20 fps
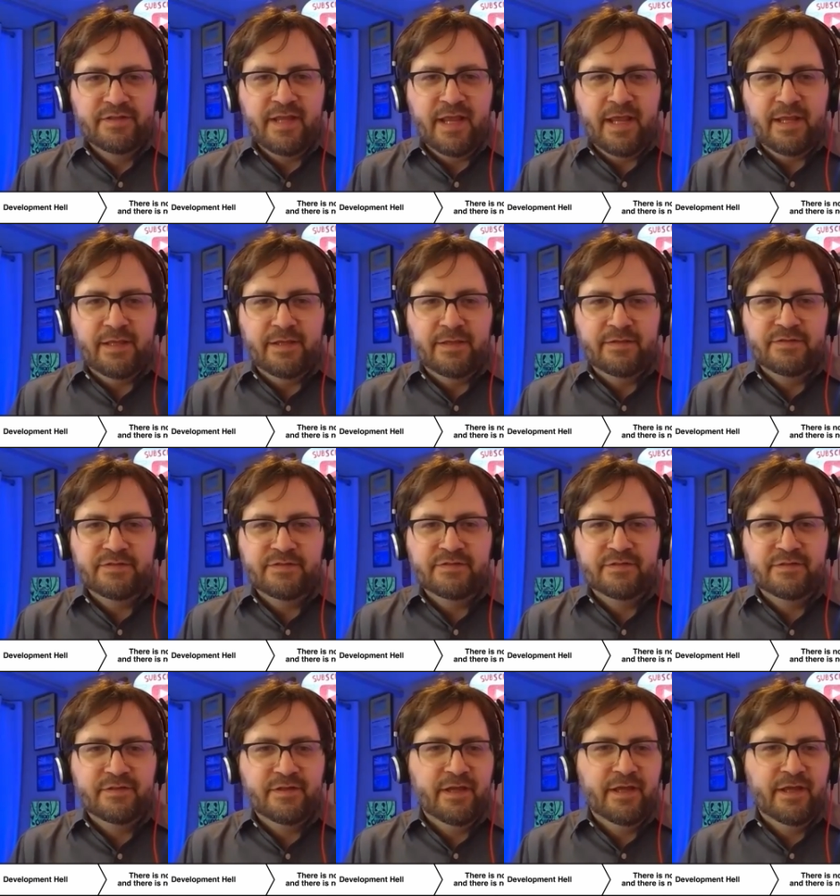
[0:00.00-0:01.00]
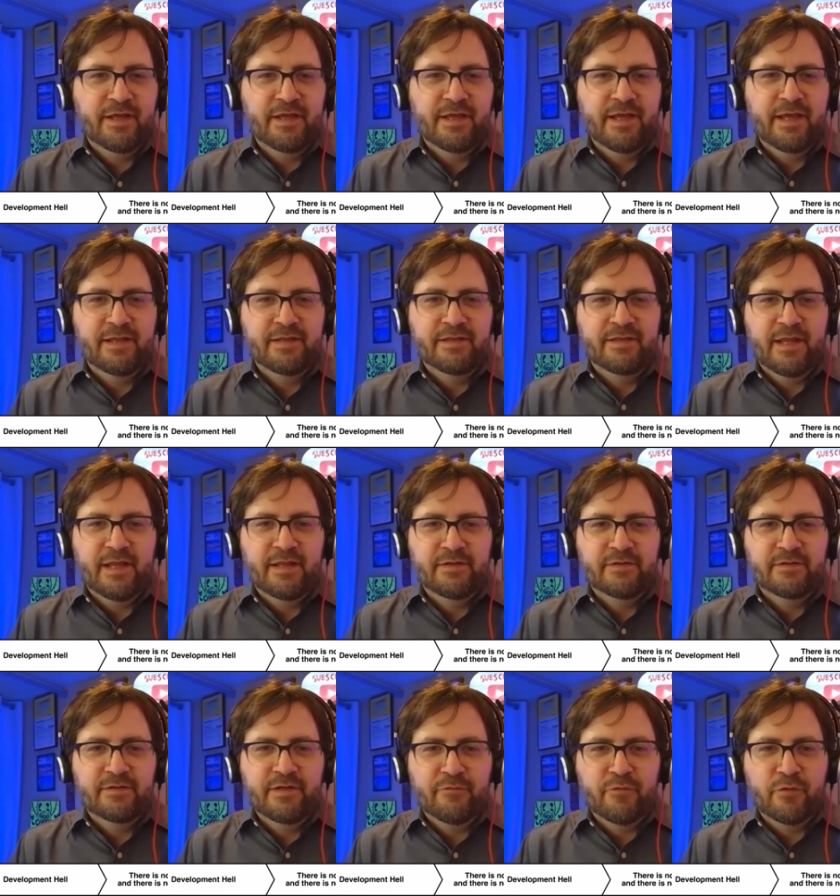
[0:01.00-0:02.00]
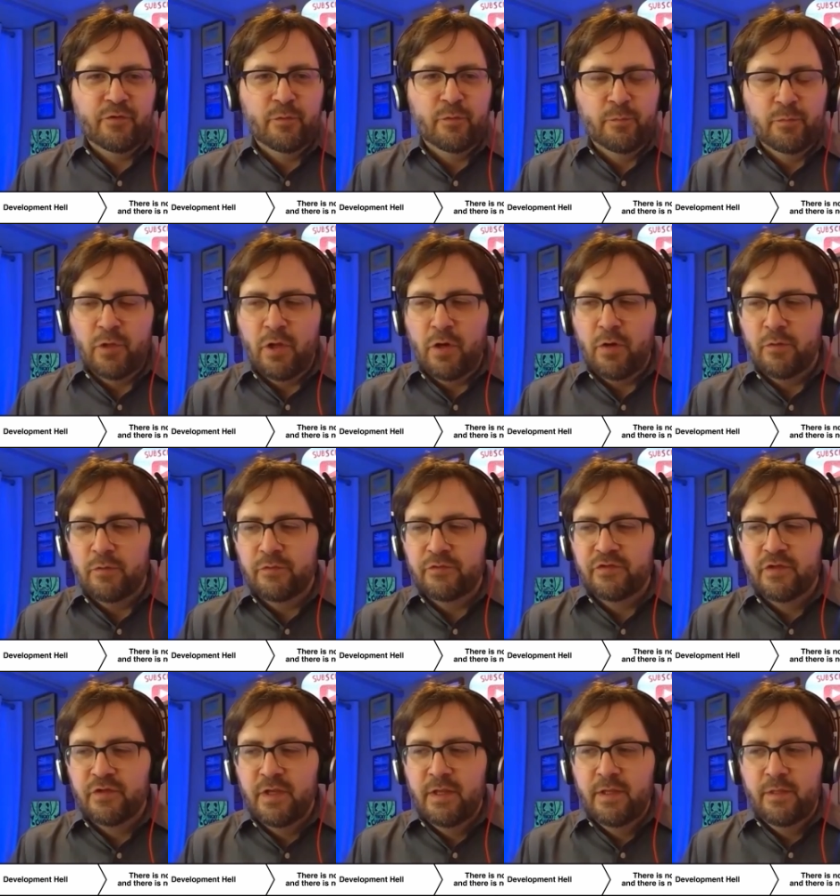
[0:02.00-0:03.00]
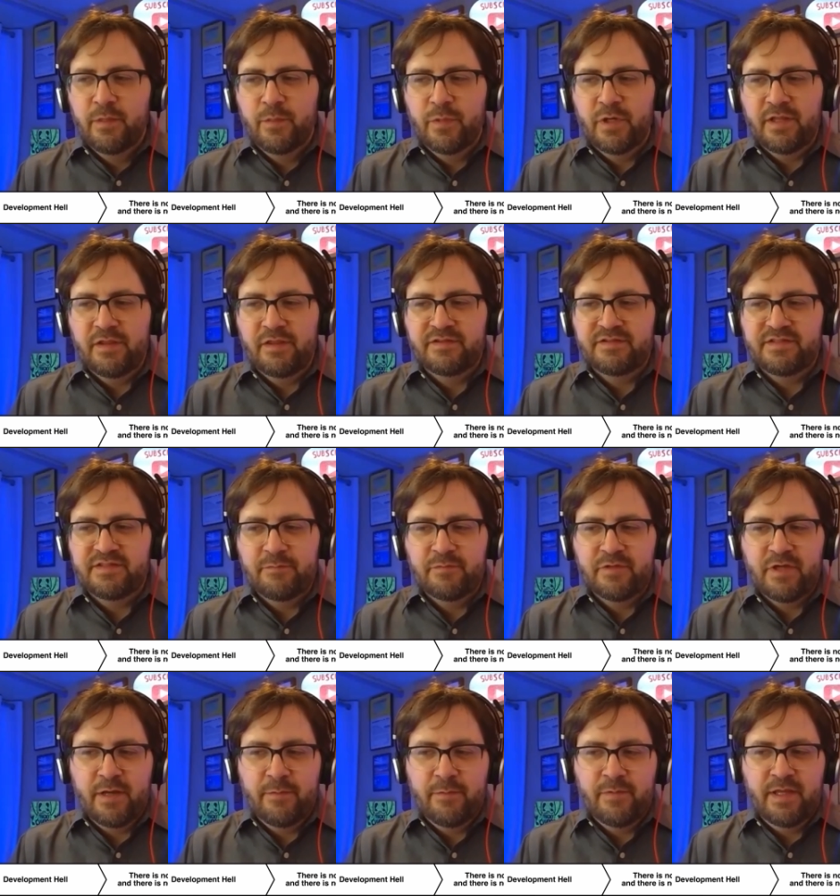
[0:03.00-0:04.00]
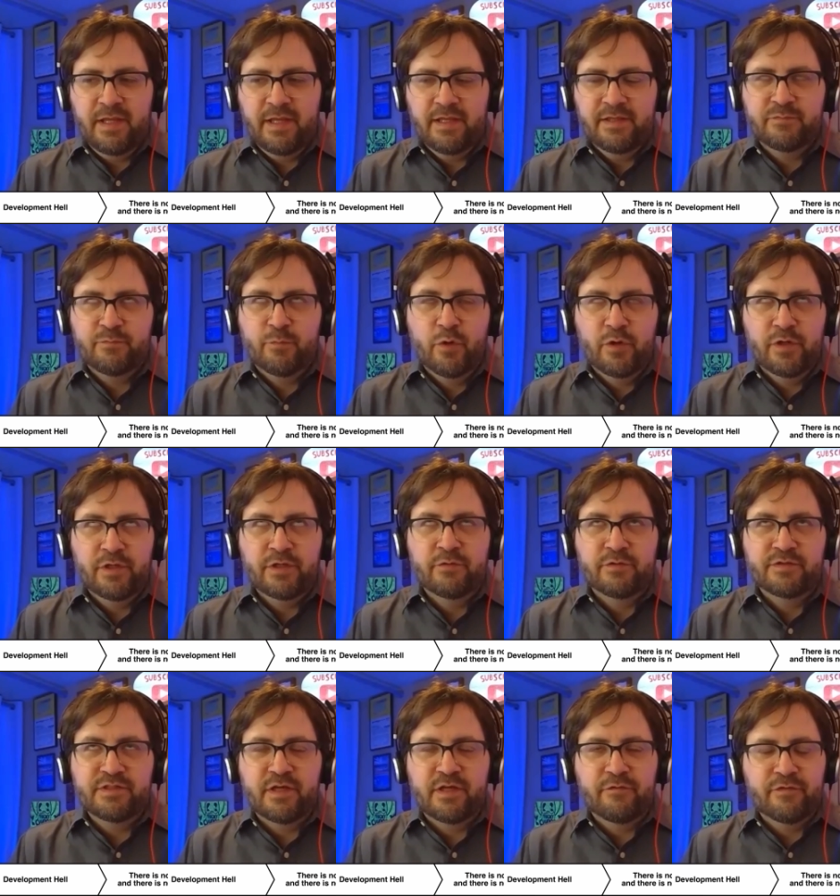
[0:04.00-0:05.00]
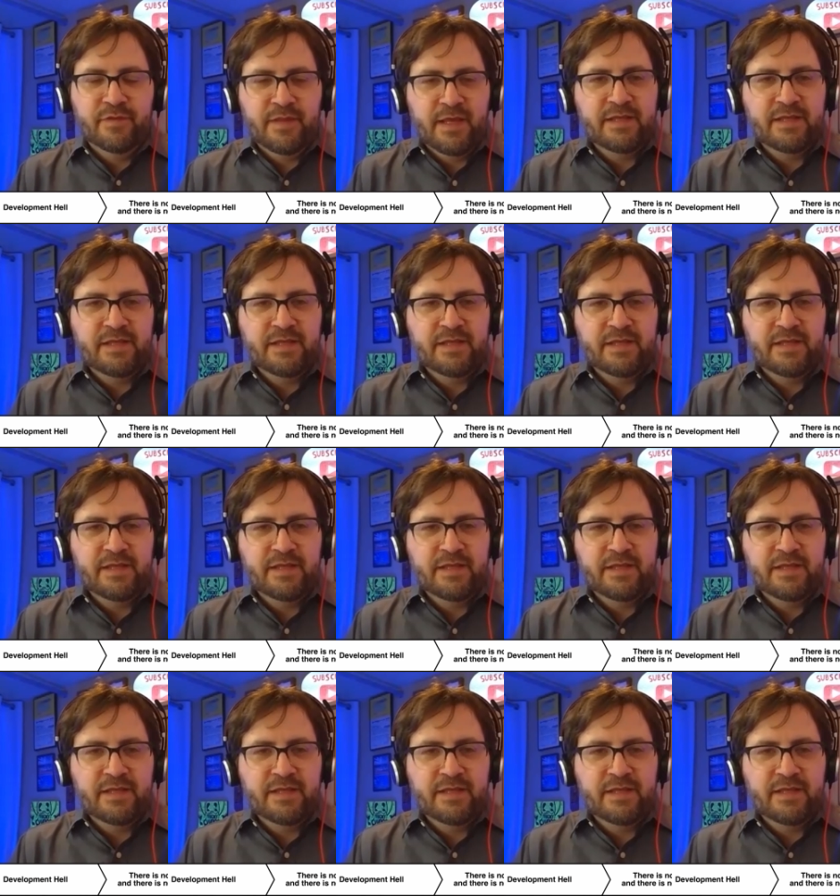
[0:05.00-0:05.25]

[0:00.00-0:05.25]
days and difficult blows. But at the same time, it's putting yourself in